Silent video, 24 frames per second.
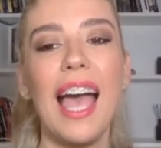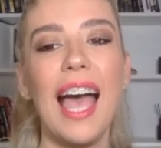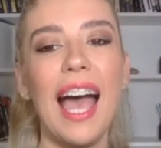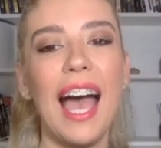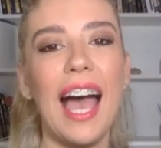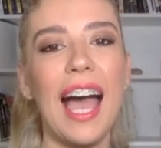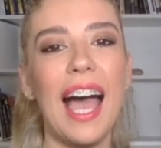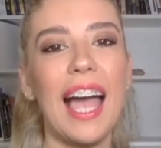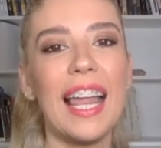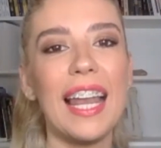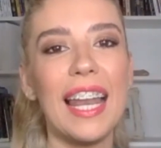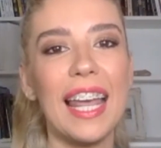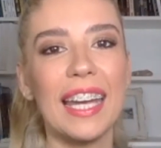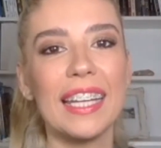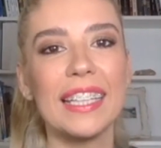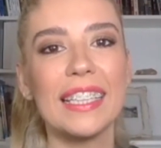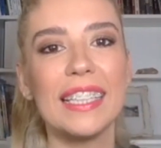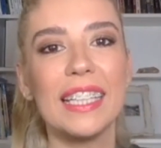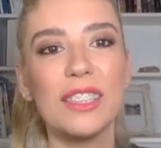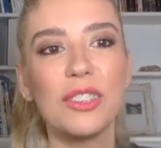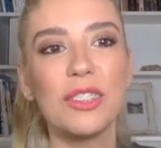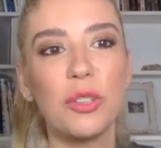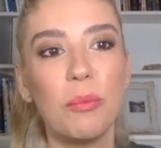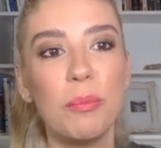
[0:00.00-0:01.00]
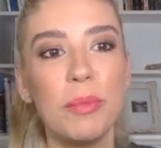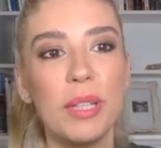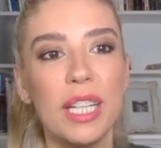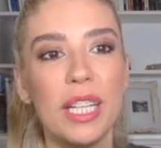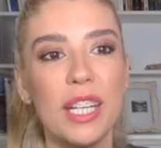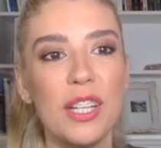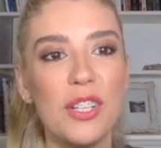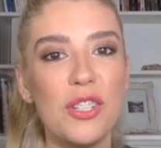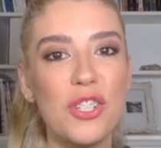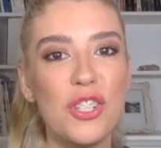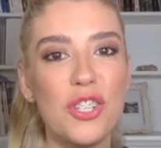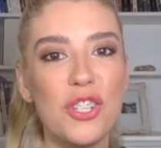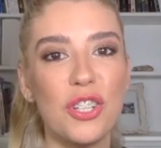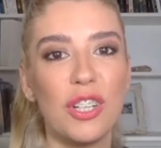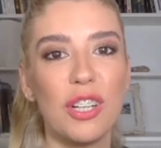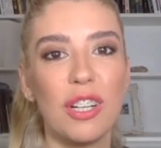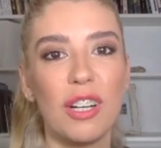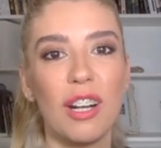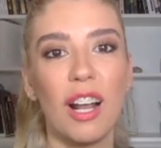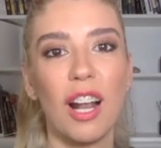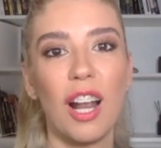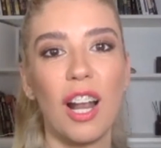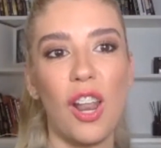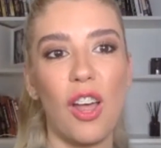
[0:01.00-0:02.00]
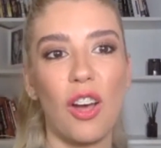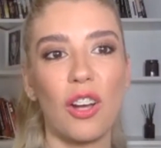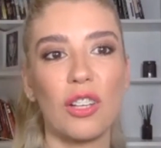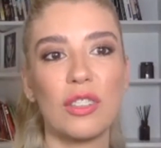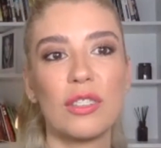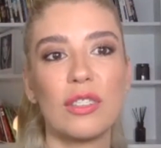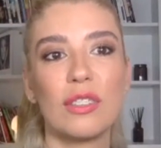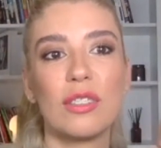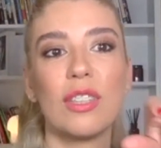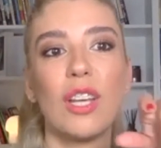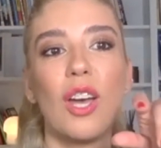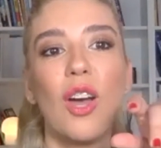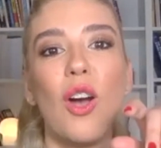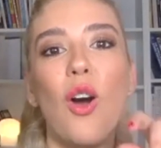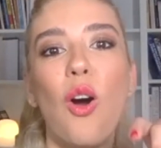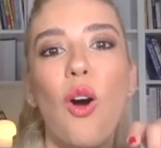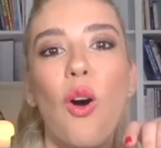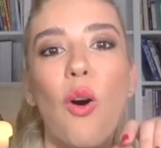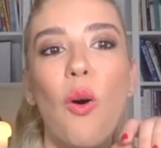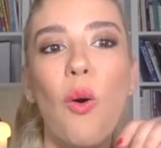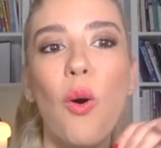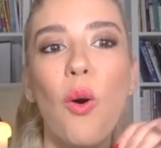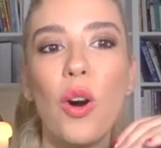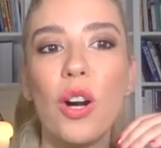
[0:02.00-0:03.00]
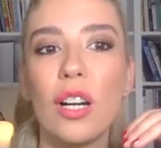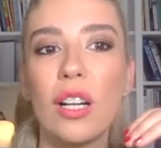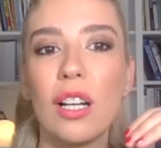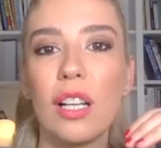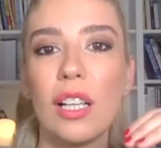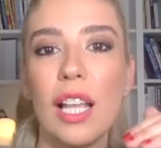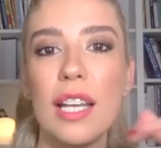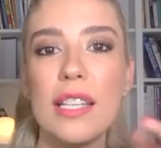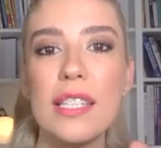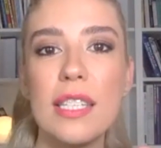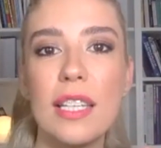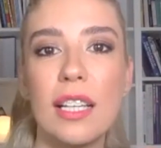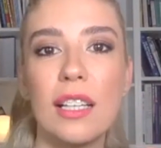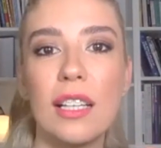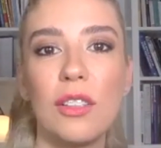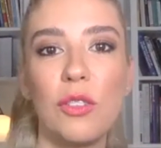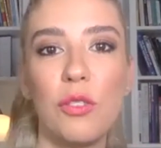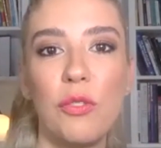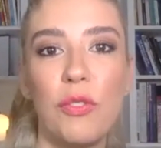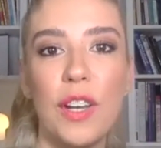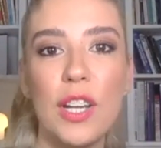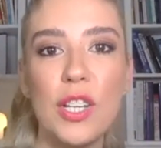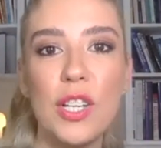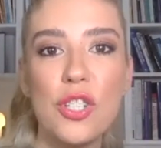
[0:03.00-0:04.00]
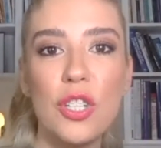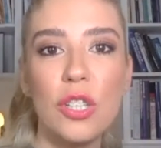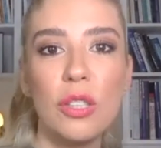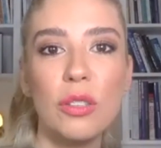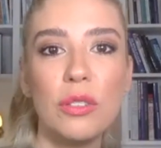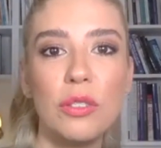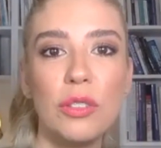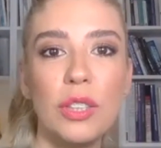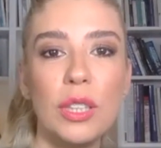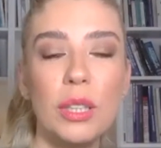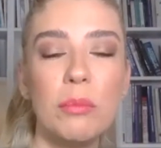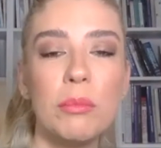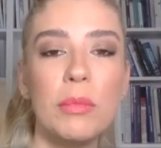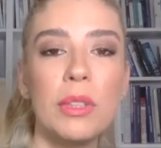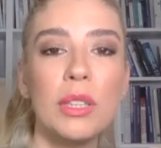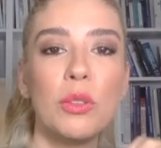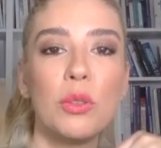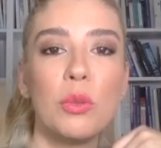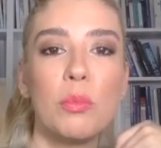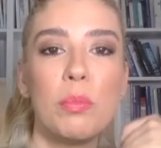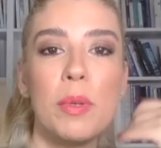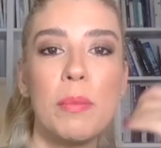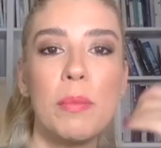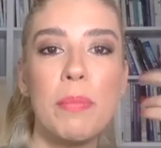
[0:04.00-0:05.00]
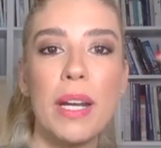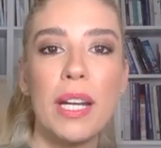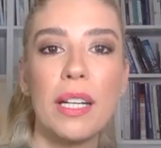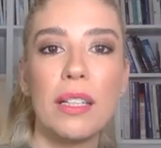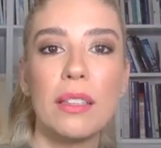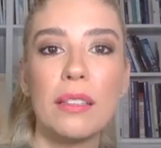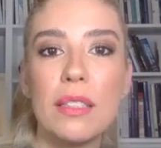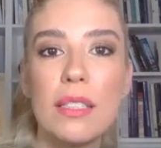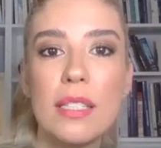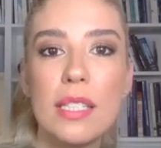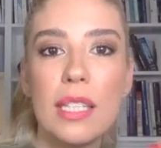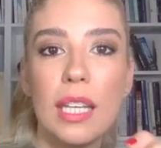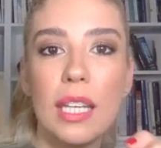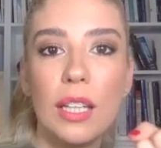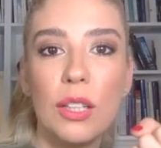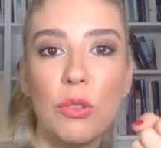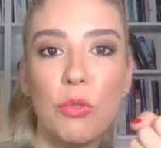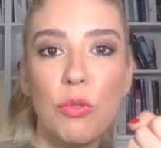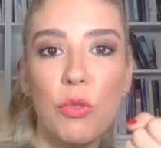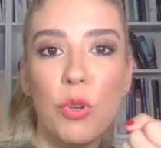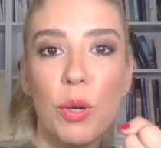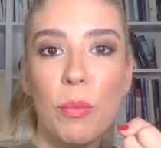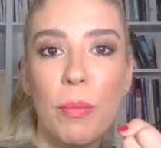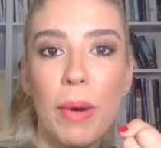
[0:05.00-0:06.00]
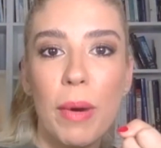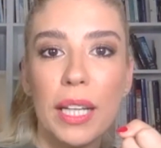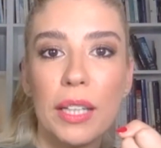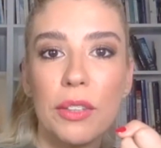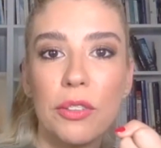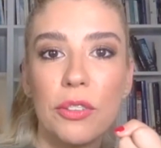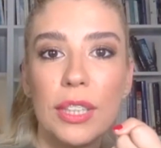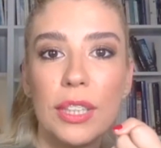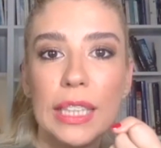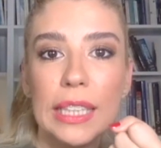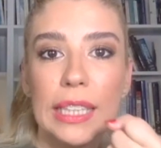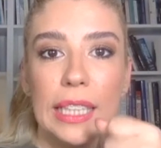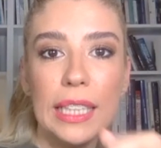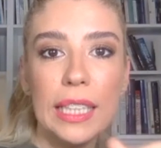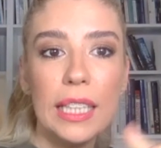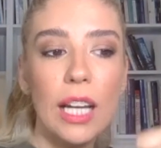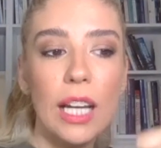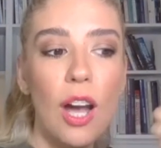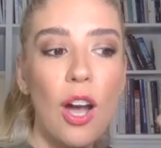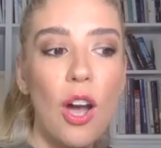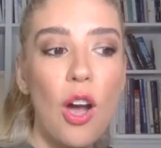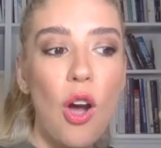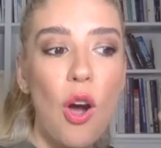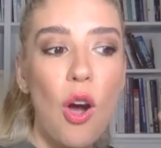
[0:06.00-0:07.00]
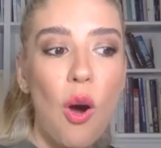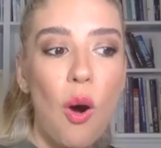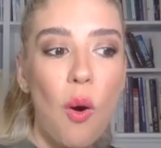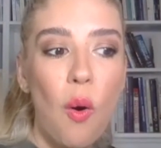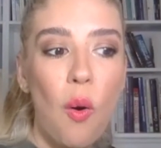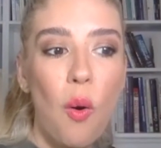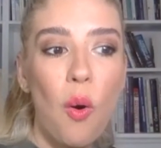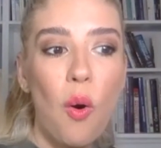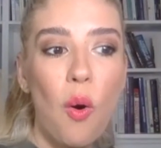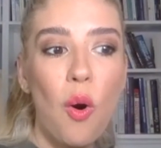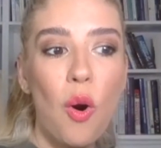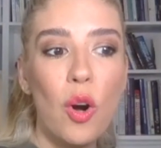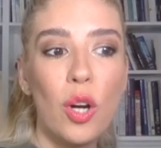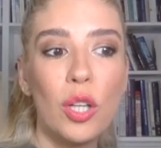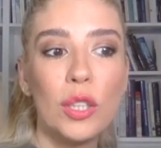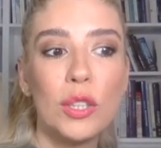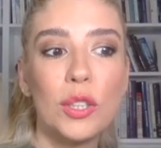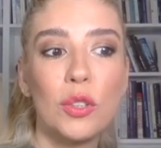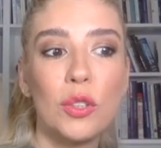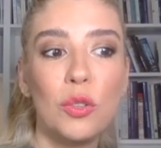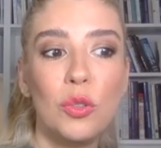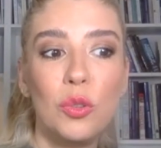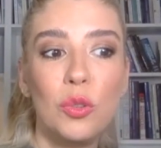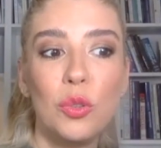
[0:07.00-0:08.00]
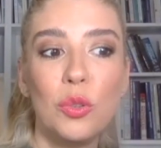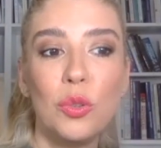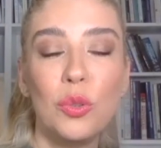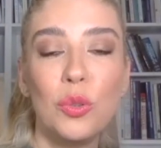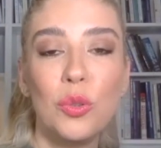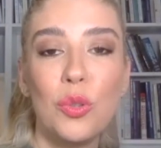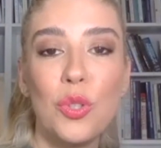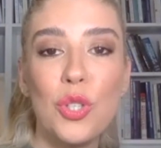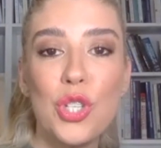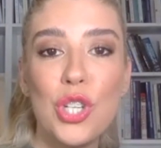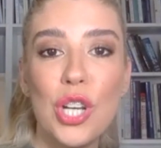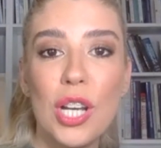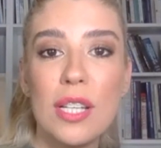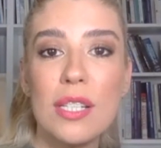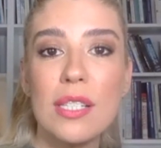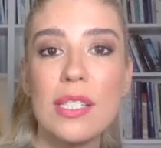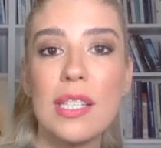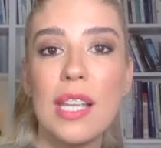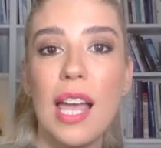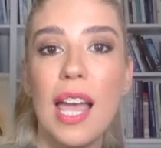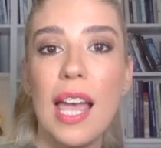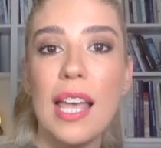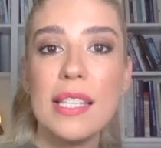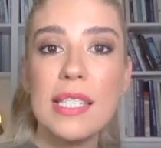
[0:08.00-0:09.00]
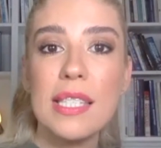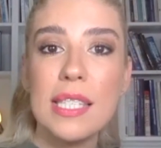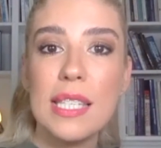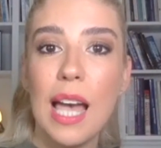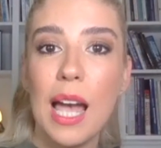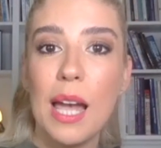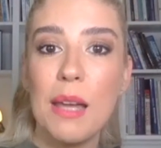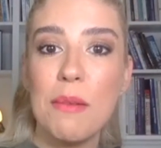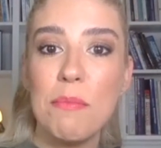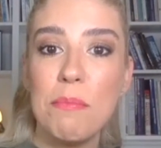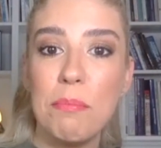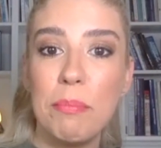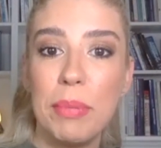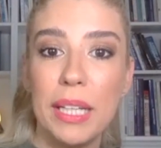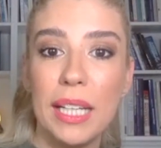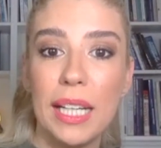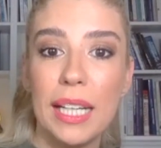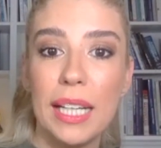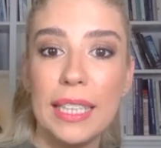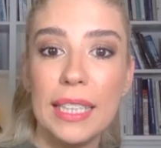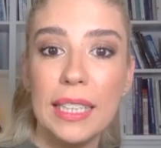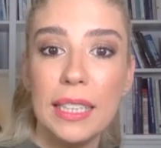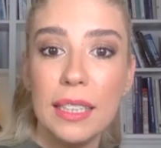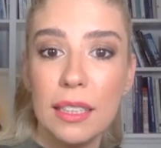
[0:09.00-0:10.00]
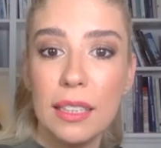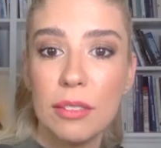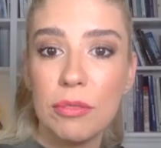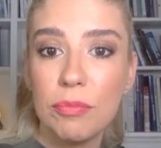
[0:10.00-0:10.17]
I like that combination a lot. Or classical facial treatment to prepare the skin for microneedling, or to do just enzyme peeling.